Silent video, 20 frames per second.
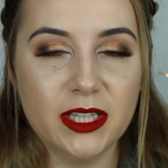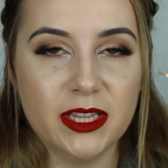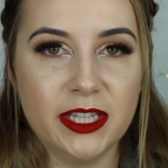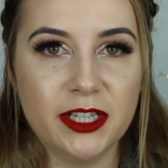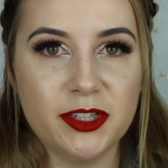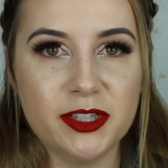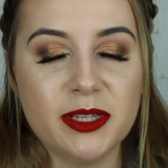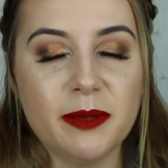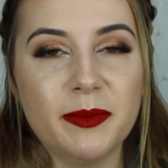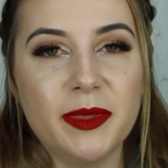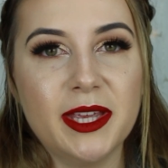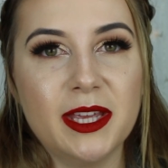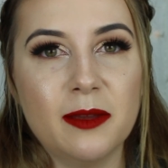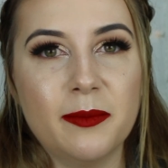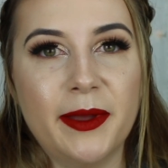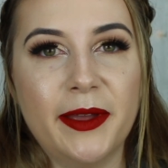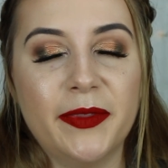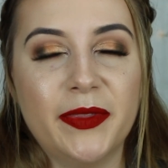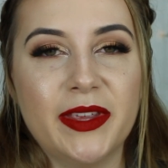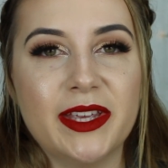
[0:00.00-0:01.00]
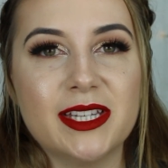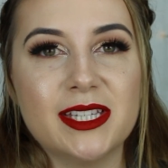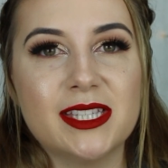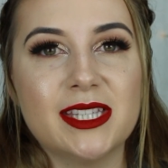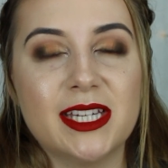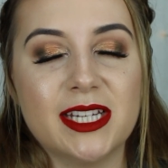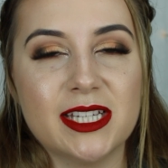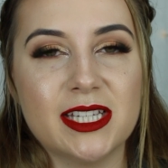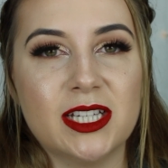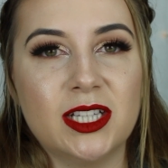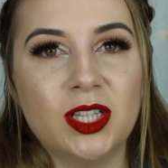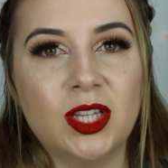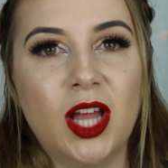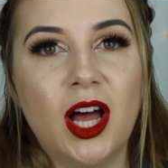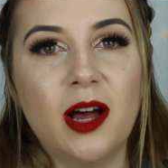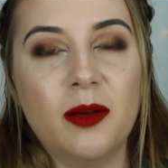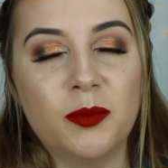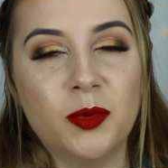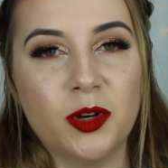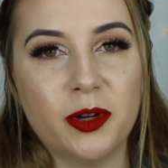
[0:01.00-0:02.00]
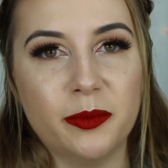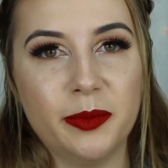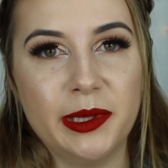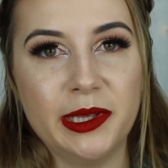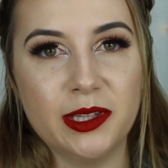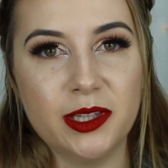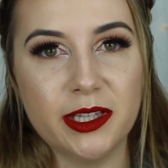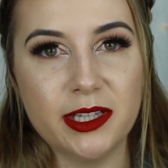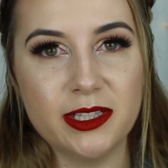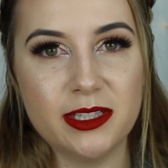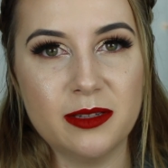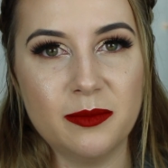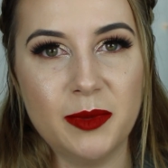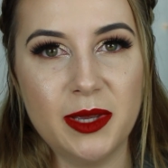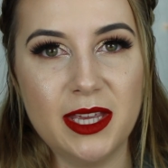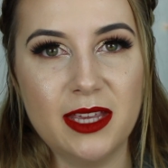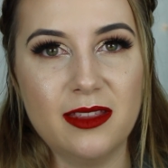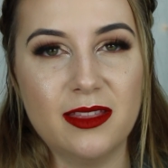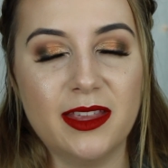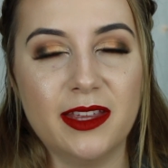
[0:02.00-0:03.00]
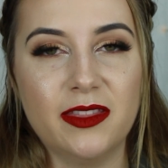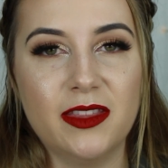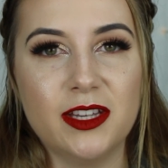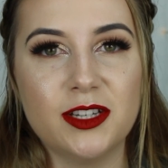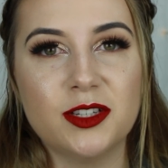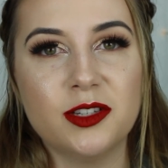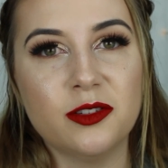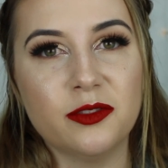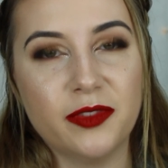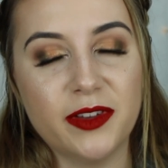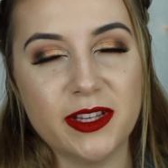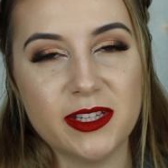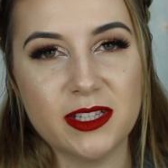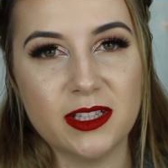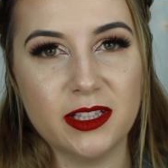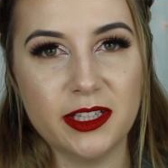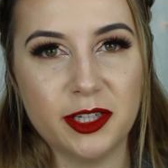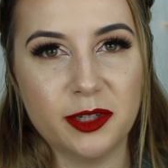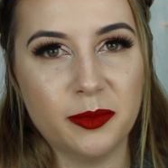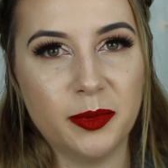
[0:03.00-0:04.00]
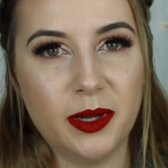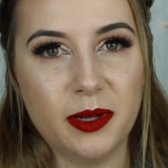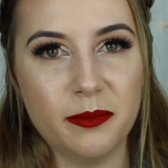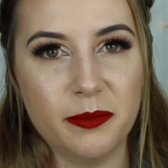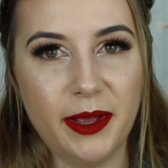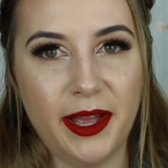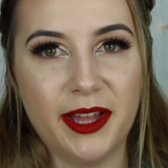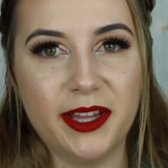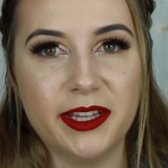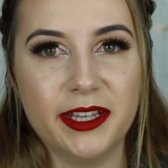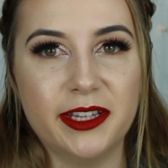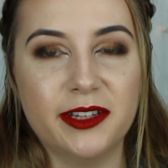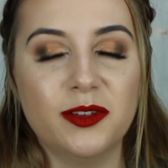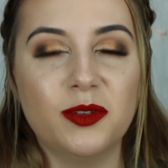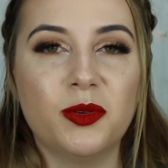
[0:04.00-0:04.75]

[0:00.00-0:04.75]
There's something about this that is a lot more appealing to me than the Too Faced Glitter Bomb palette